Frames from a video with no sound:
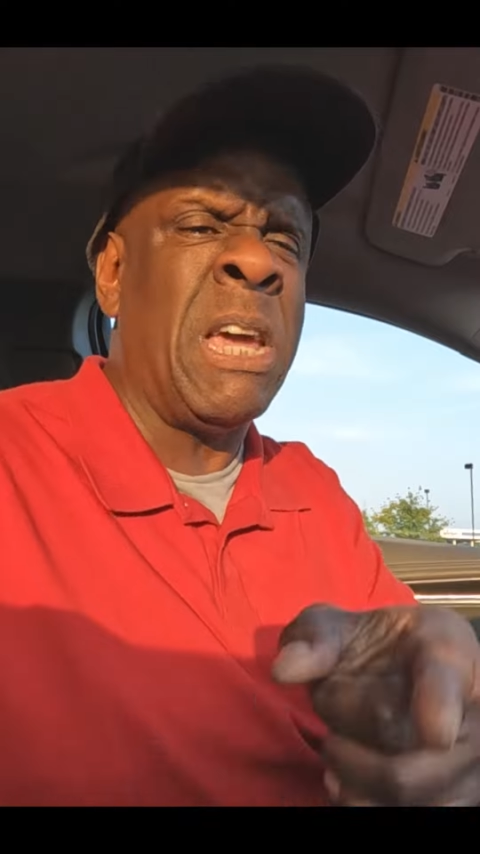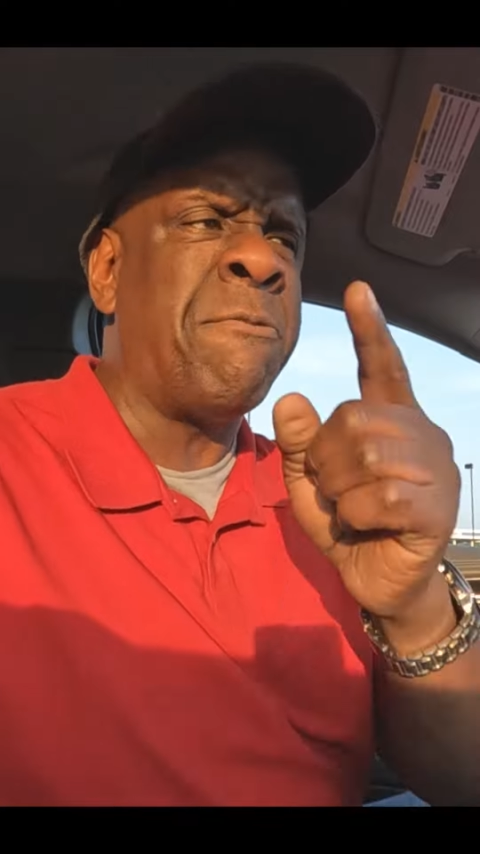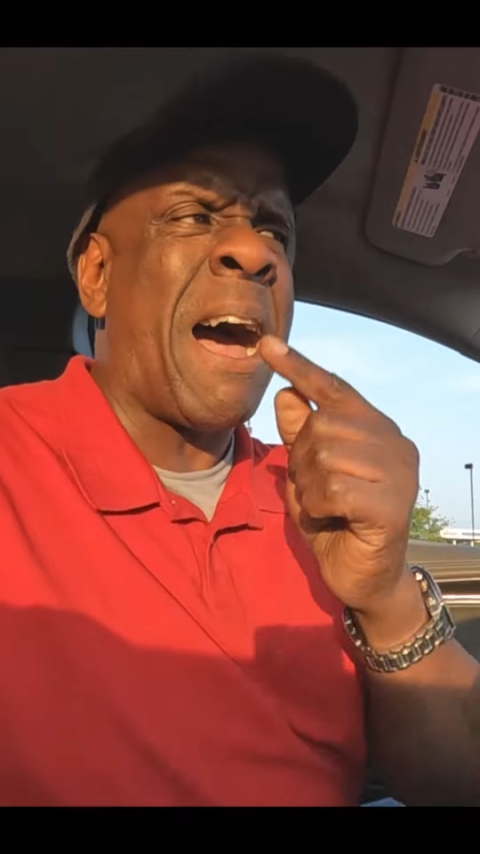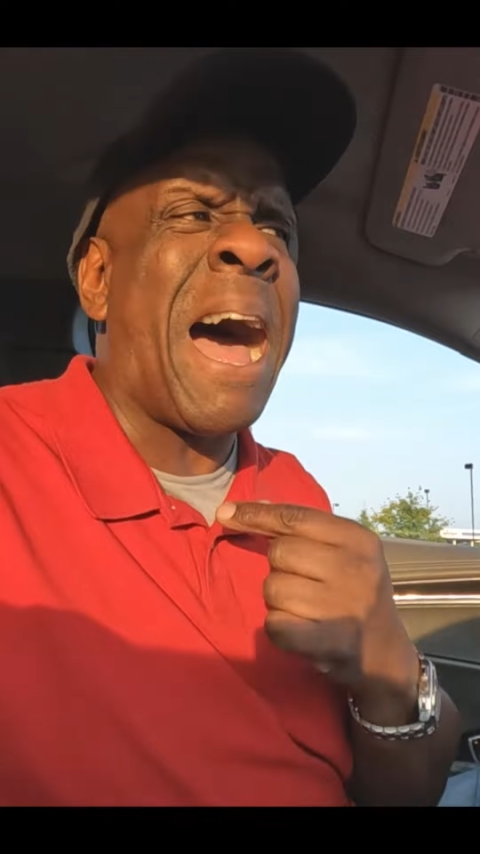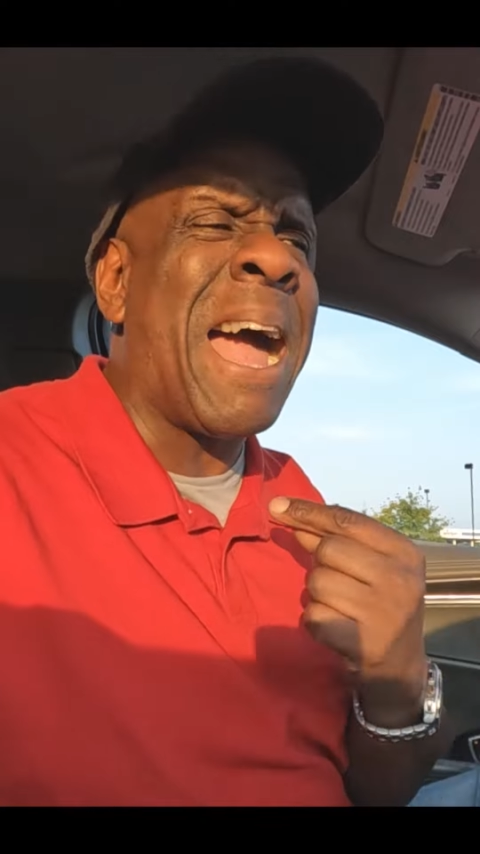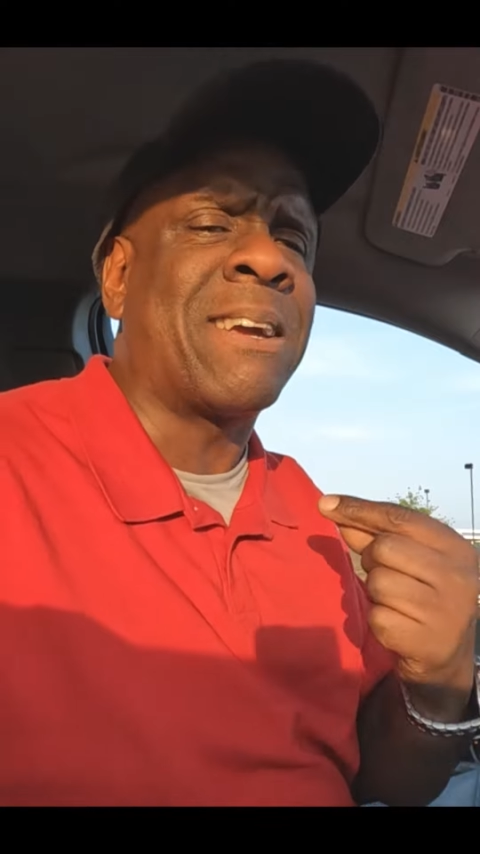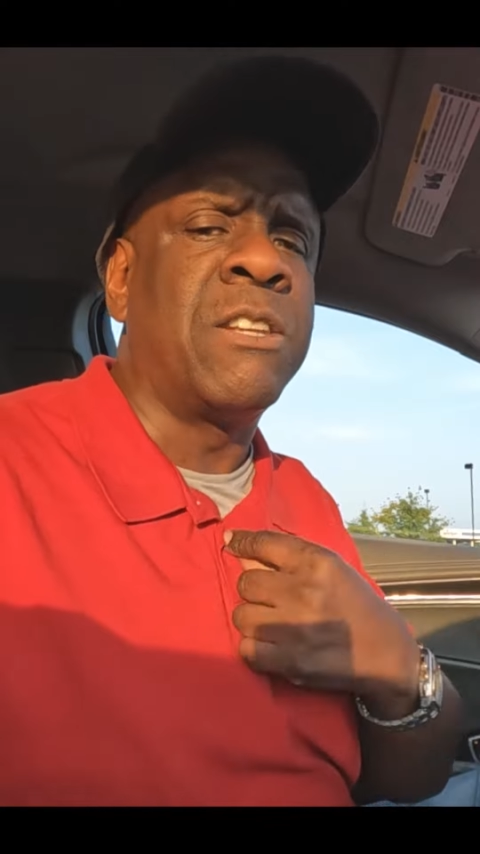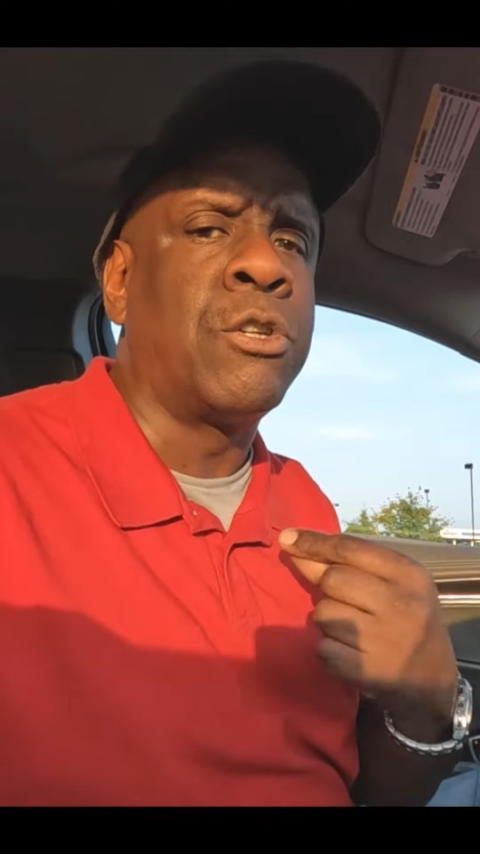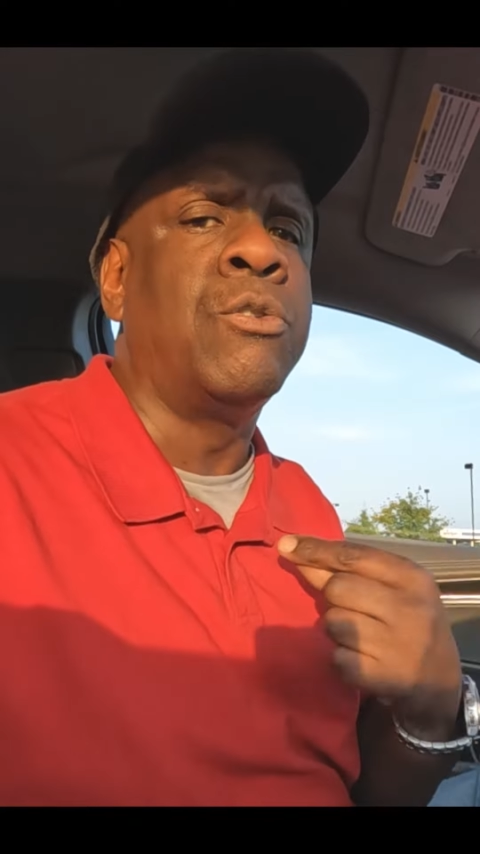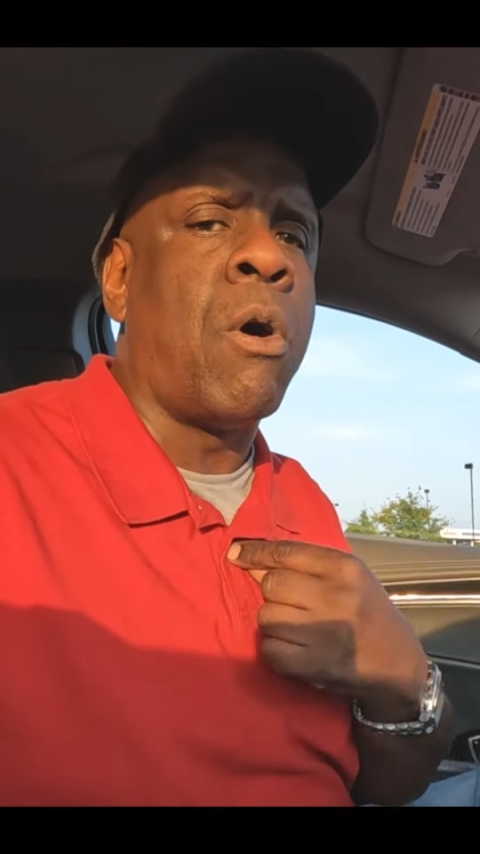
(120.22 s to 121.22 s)
If I
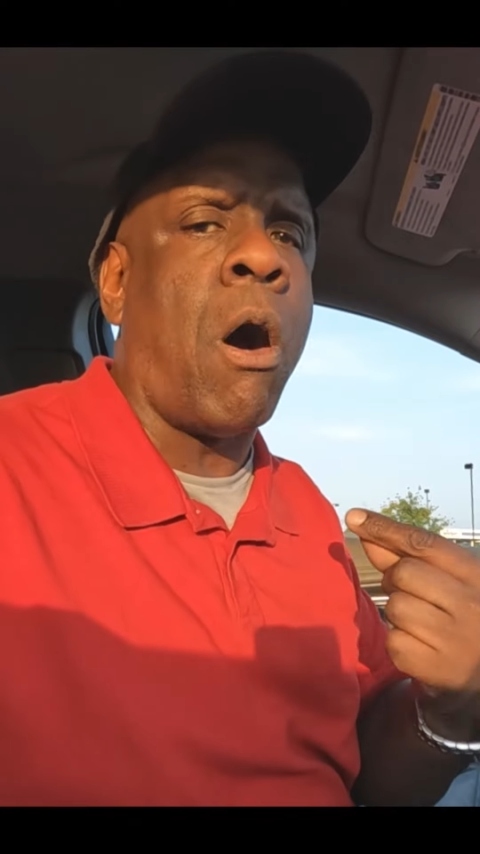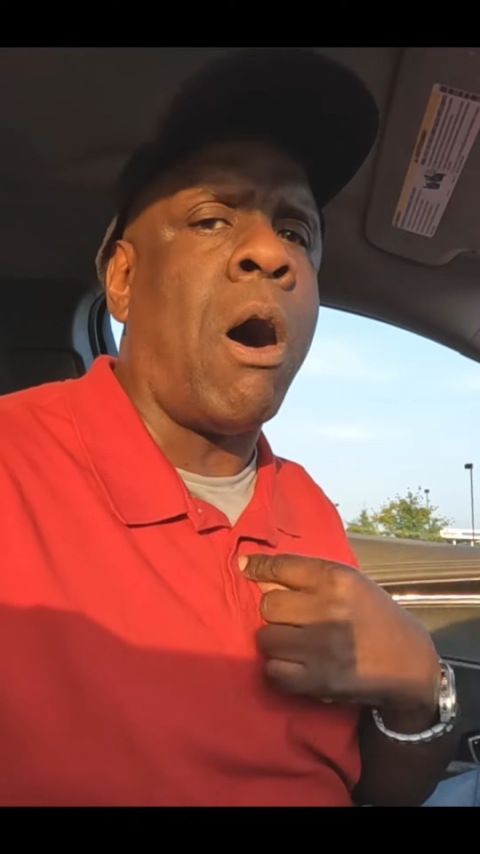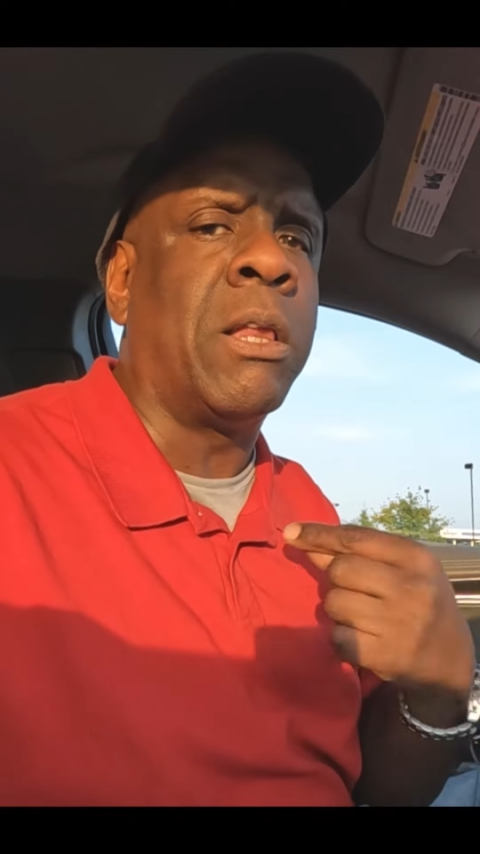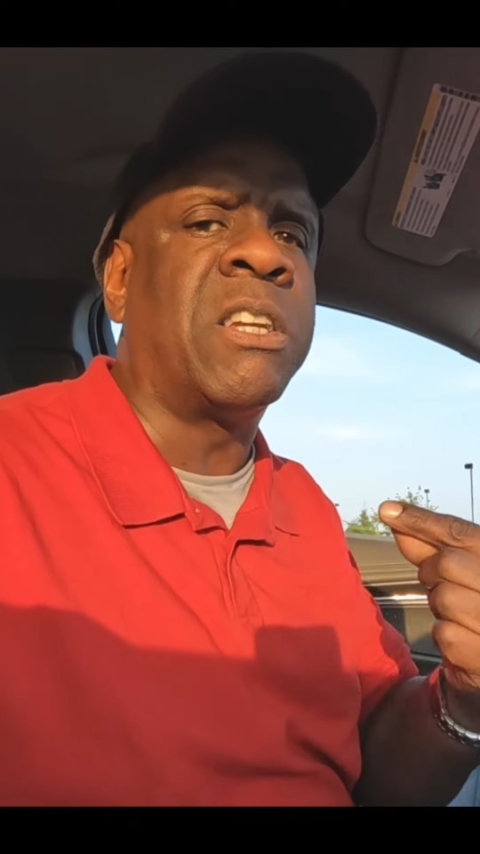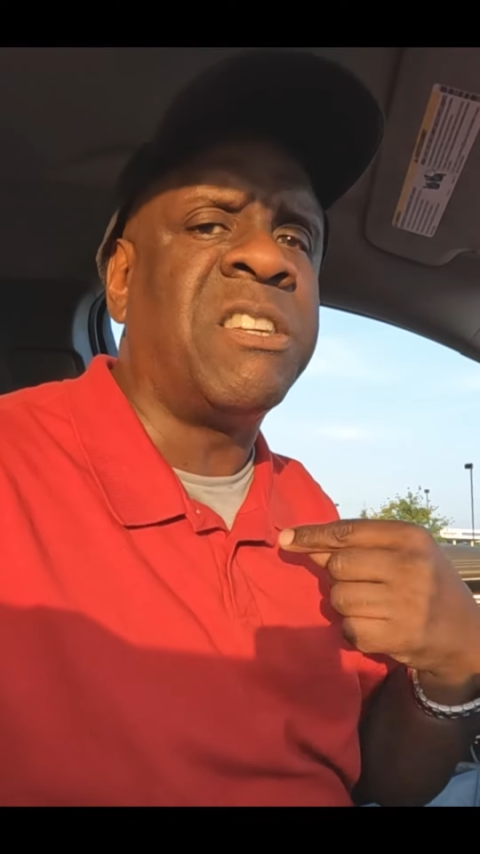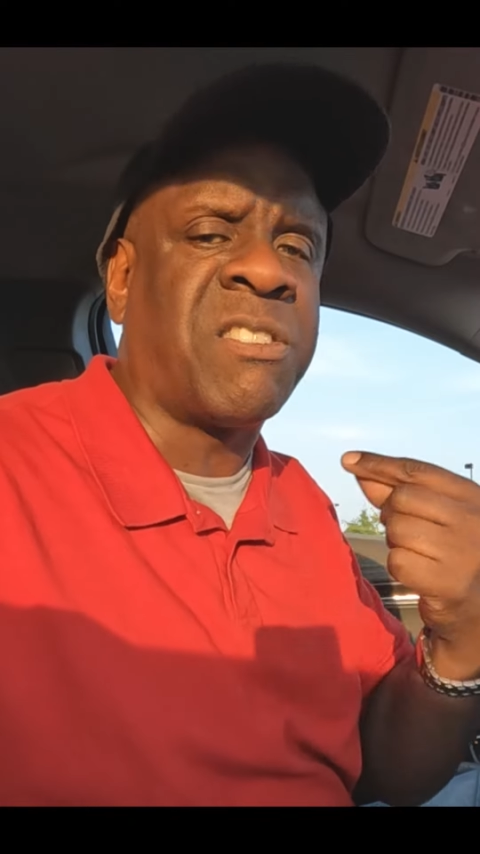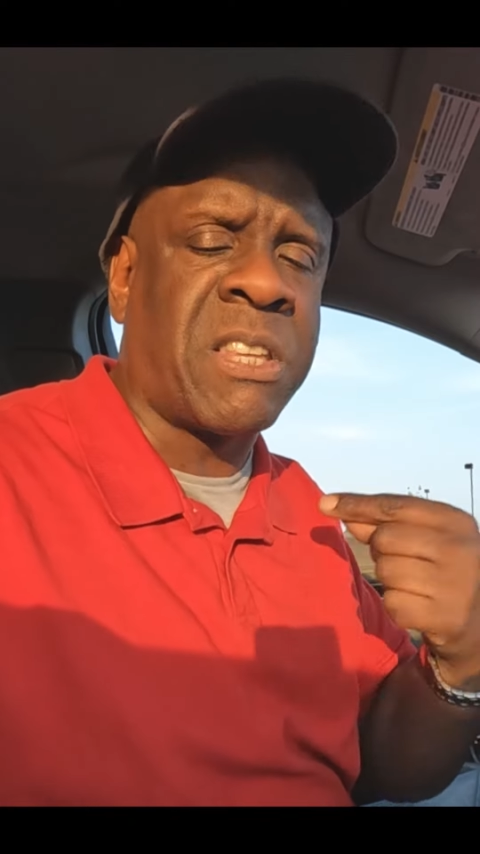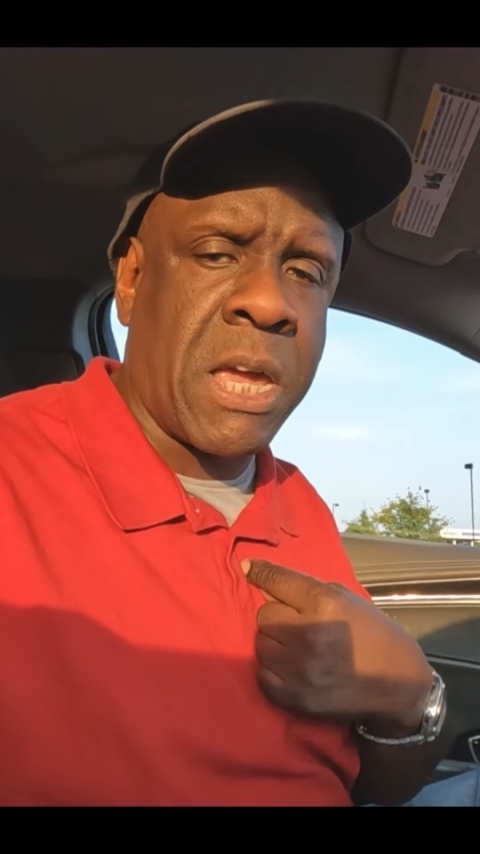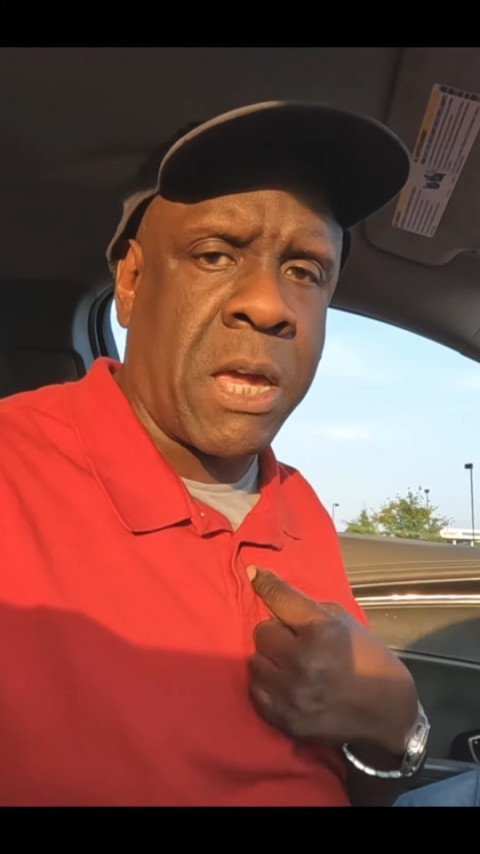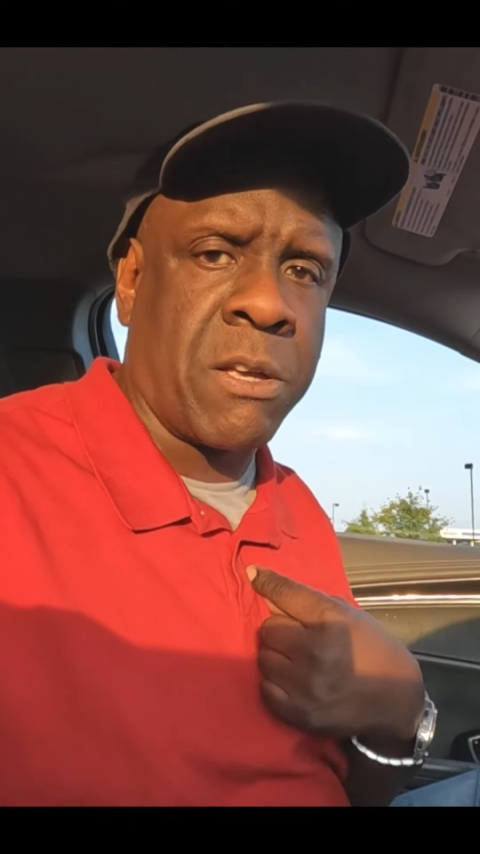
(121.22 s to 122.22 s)
can do all of these
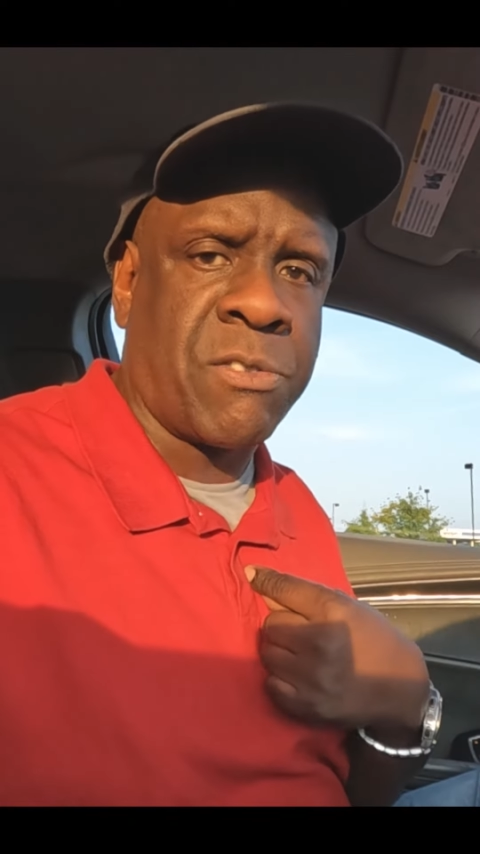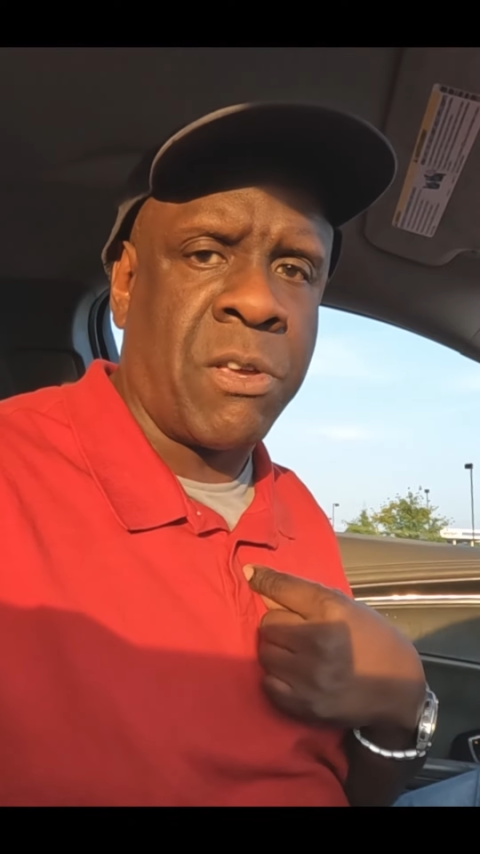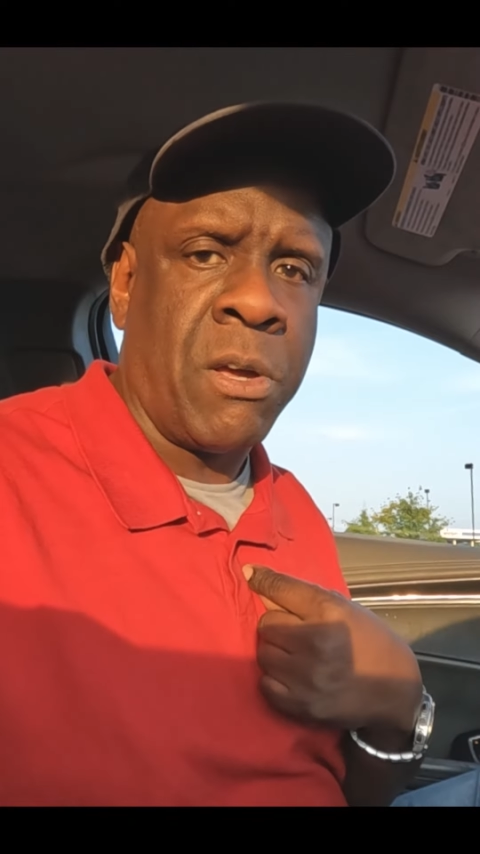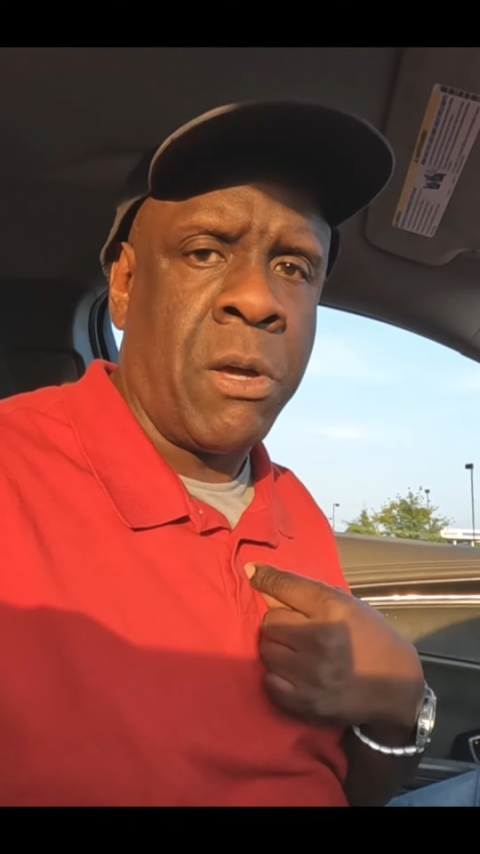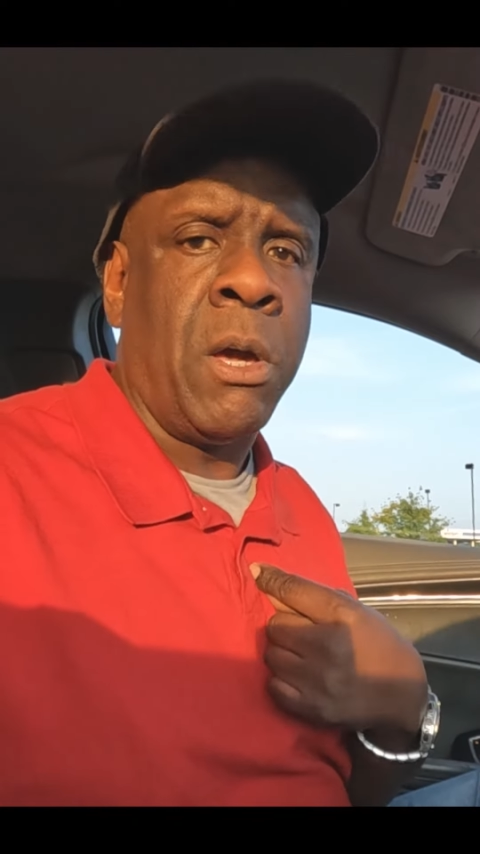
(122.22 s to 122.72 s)
things,